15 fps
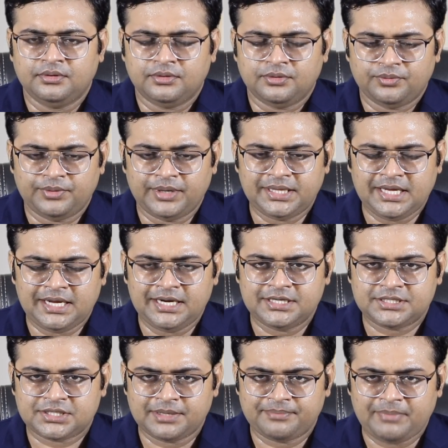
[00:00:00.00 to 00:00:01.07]
whether
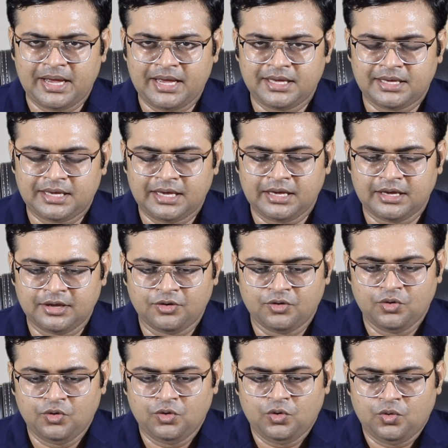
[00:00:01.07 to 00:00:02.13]
it's the banking,
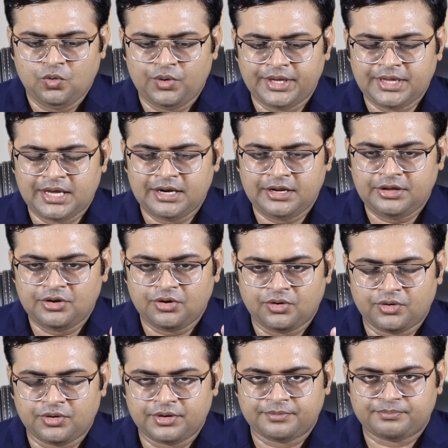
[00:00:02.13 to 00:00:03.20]
whether
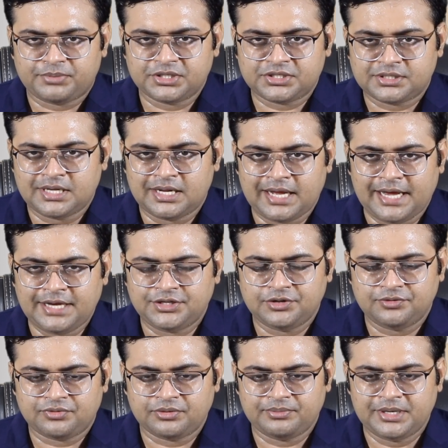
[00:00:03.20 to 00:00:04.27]
your personalized
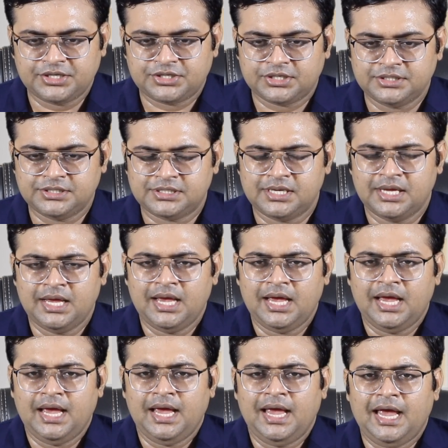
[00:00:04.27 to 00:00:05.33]
informations,
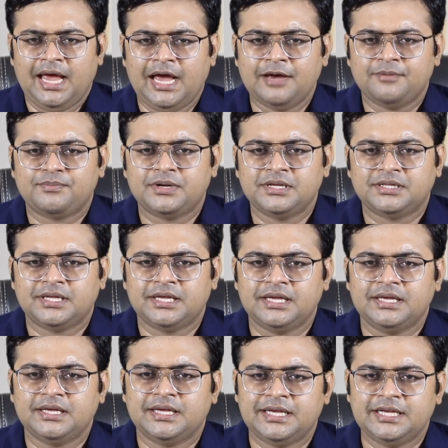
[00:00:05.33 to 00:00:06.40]

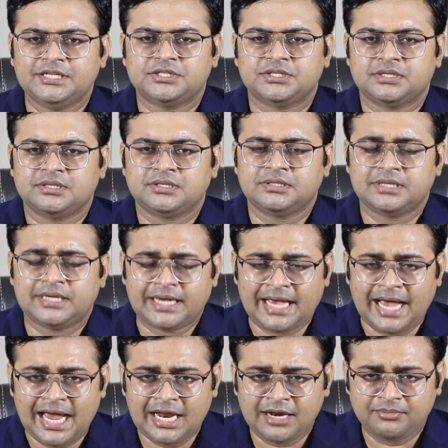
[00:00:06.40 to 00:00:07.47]
everything
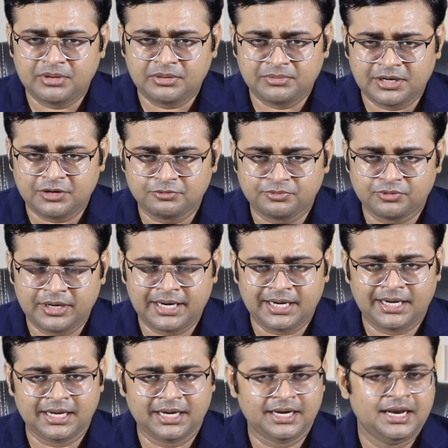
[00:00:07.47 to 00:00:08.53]
can be
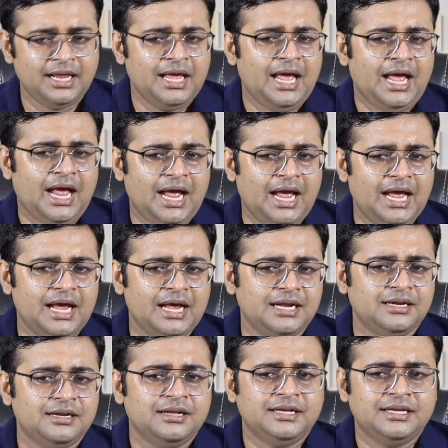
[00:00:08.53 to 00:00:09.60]
manipulated and
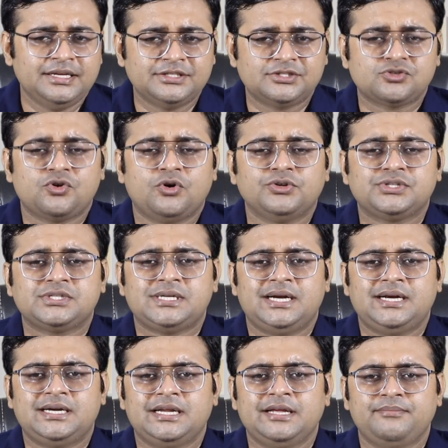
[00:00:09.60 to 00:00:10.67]
is
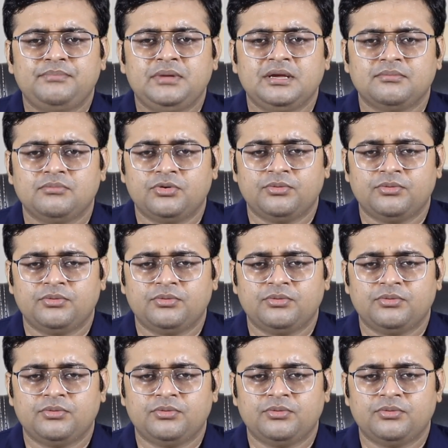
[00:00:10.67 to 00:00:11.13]
constantly being